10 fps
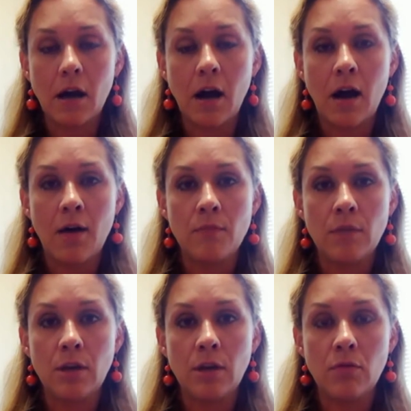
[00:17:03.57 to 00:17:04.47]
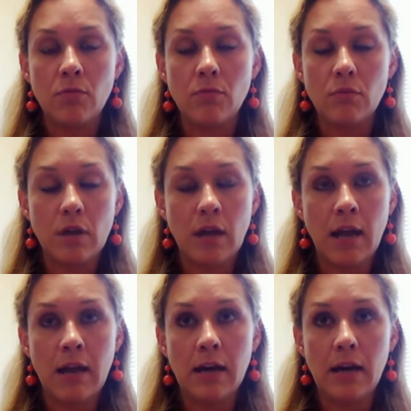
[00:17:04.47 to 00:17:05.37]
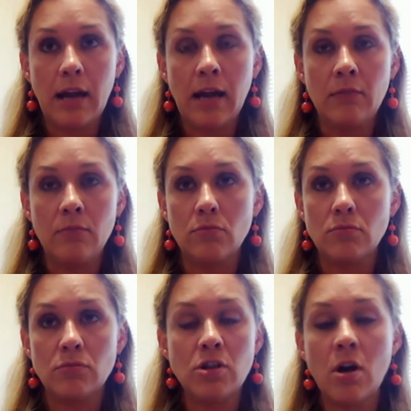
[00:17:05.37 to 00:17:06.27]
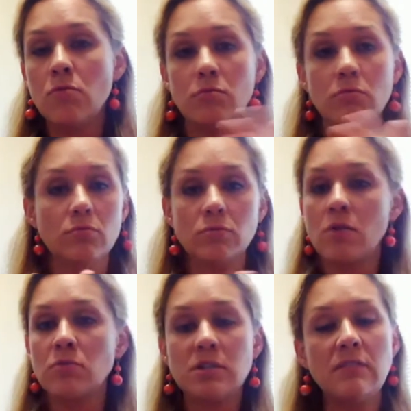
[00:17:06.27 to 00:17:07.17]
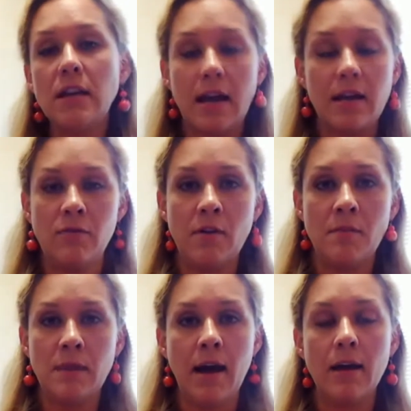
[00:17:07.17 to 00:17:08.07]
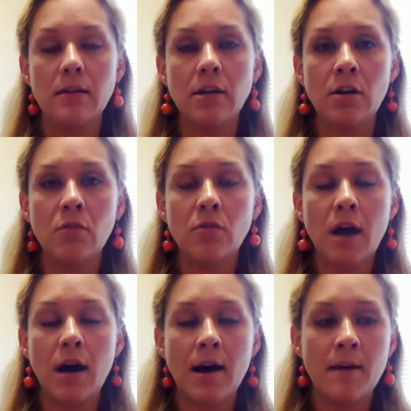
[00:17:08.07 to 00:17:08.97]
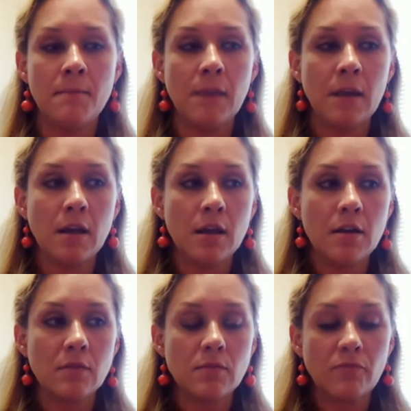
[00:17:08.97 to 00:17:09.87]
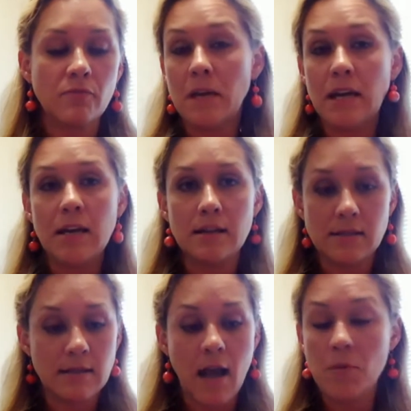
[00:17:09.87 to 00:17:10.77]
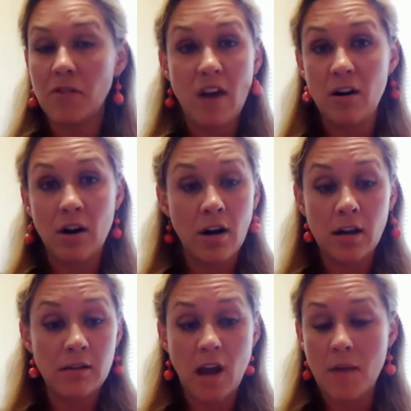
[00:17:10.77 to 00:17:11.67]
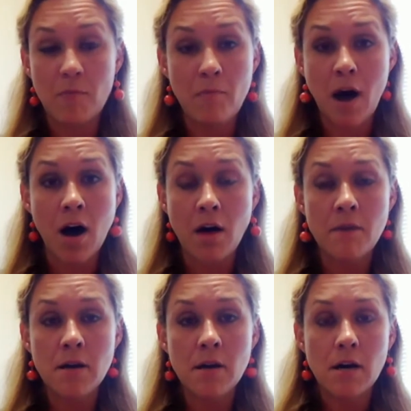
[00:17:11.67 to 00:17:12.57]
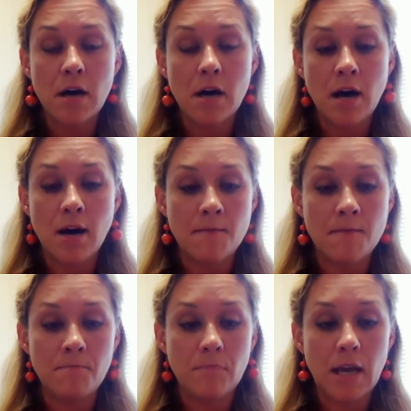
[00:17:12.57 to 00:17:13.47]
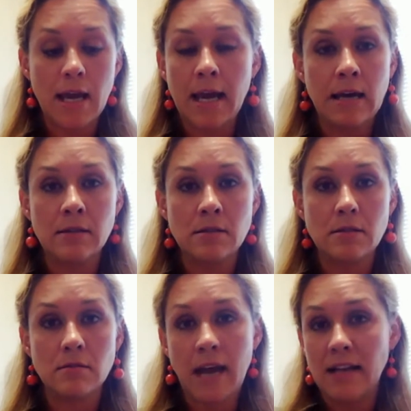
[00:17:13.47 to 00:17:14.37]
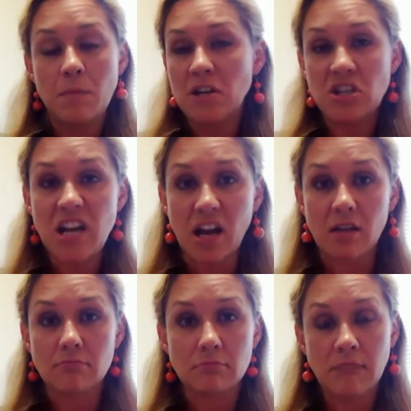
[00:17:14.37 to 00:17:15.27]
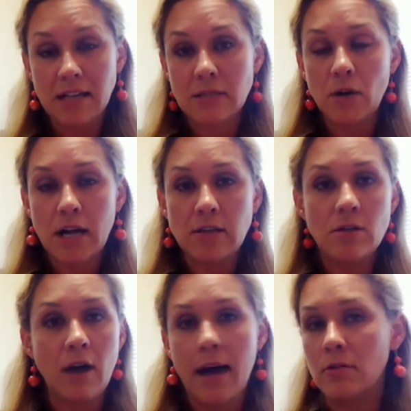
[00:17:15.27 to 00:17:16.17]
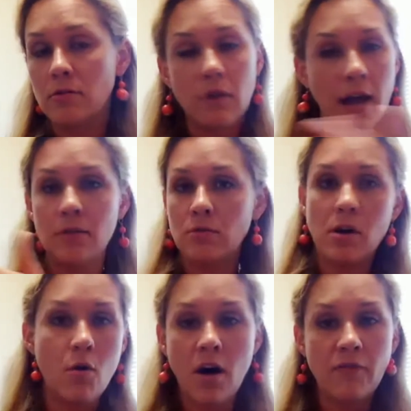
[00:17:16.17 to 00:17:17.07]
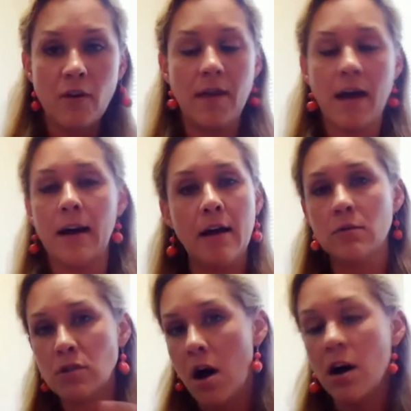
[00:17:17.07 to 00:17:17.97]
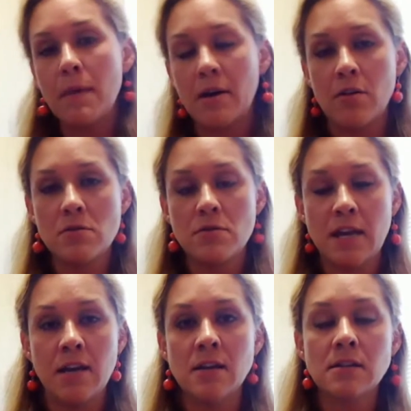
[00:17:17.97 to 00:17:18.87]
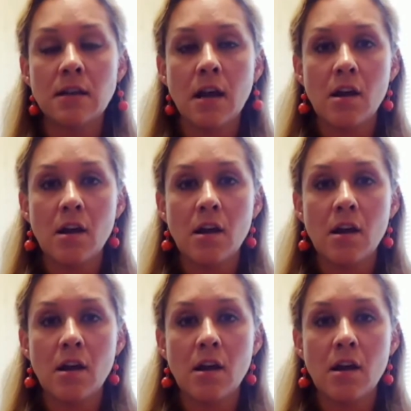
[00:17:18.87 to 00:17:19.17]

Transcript: um, you know, and and don't don't deviate from that. You know, um, for okay. me, I'm a veterinarian. I'm a mom, um, and that's my shtick. That's what I do. I don't I don't go off on that. I don't talk about other things